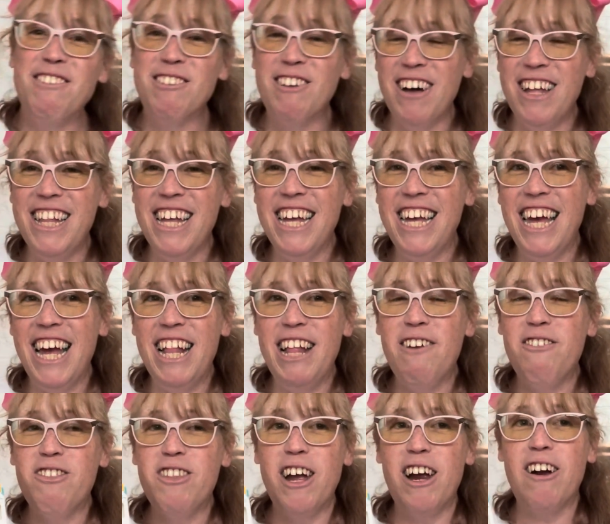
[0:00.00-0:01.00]
going to get
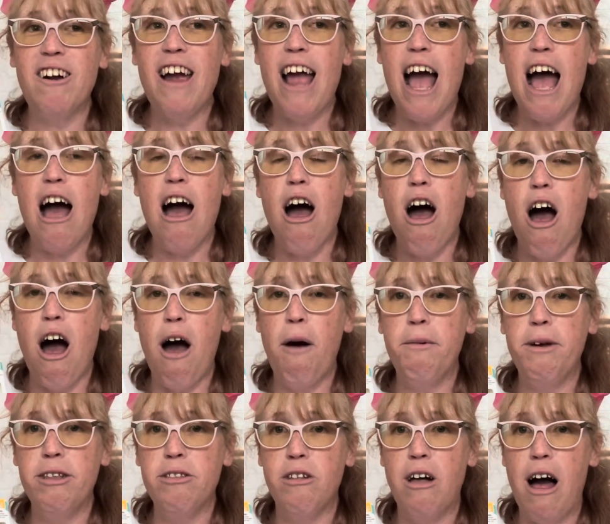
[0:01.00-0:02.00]
it there at
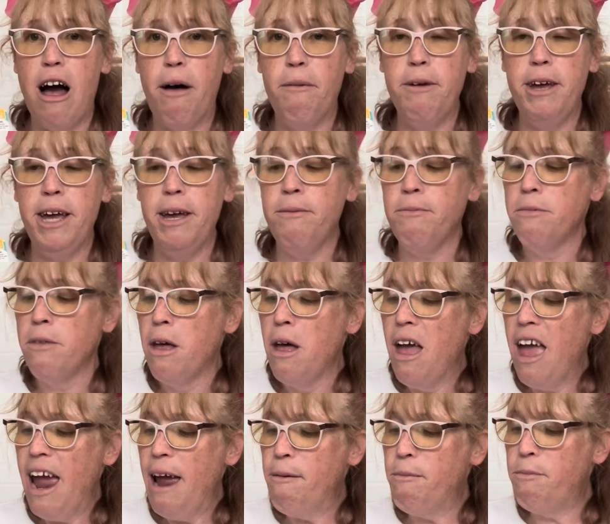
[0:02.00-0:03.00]
Hobby Lobby,
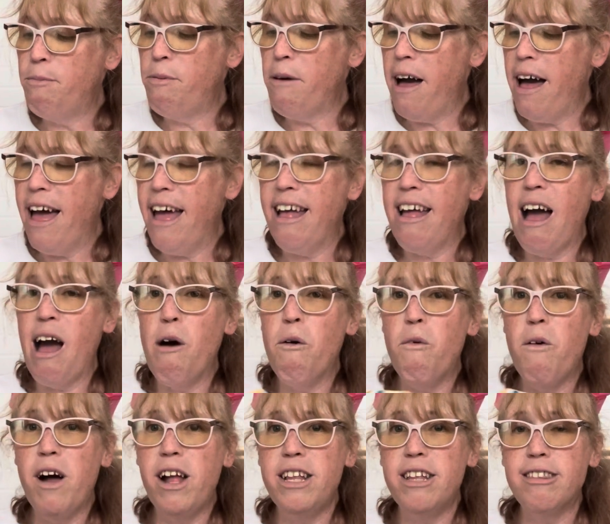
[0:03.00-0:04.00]
but I
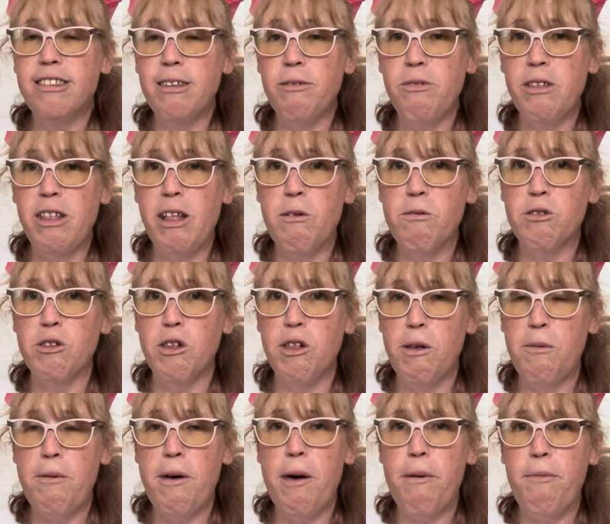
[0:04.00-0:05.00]
wanted something that was a
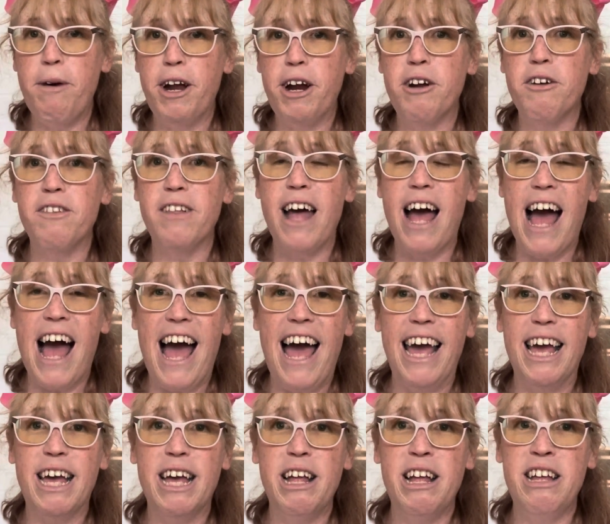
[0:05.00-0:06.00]
little bit bigger that
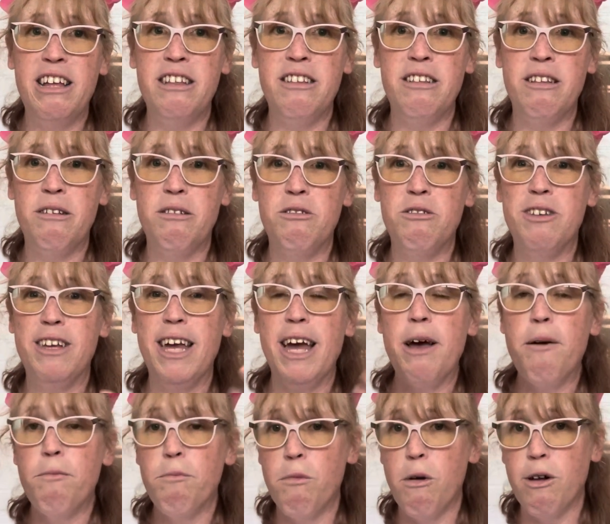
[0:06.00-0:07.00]
I can
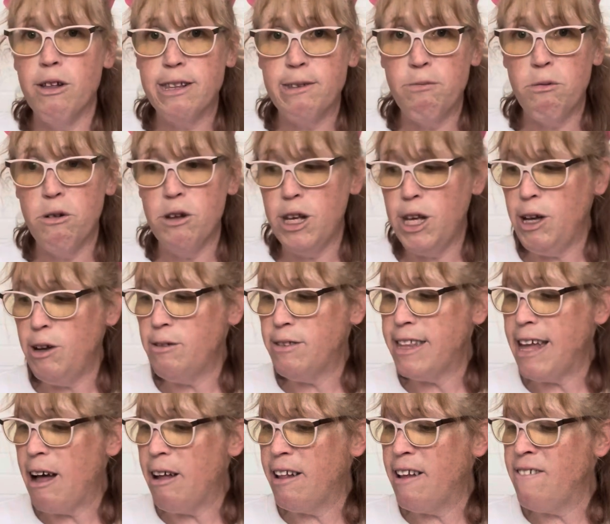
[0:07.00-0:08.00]
get multiple use
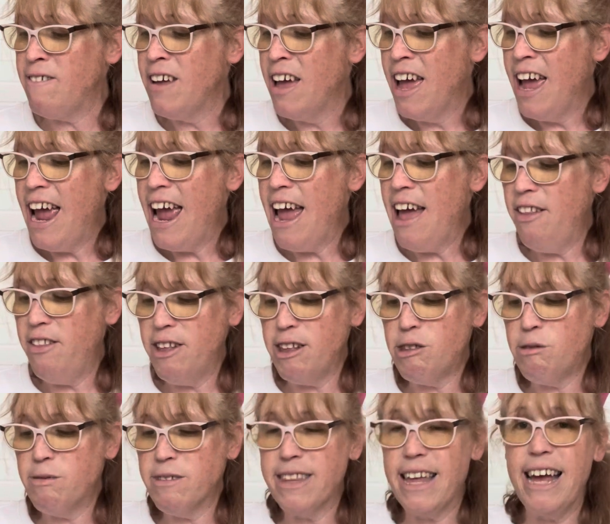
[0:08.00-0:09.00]
out of. And
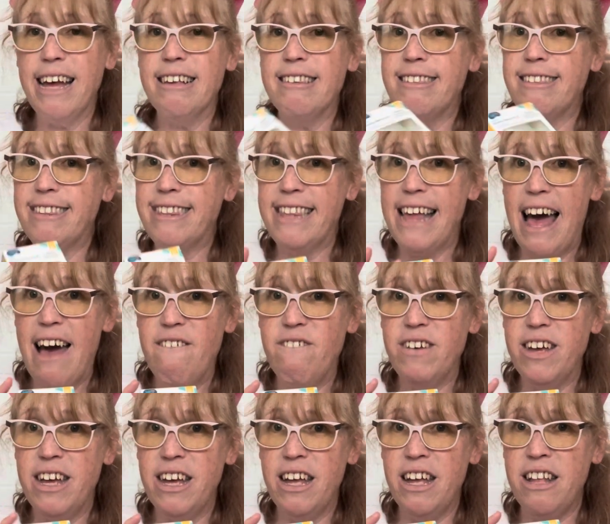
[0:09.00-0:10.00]
this was like
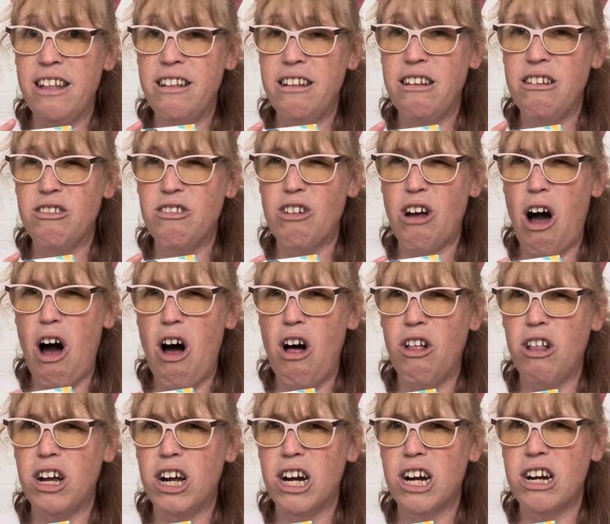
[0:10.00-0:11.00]

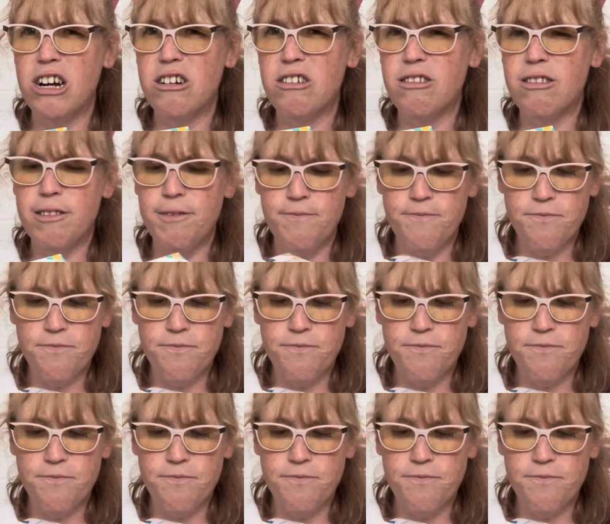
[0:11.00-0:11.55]
$7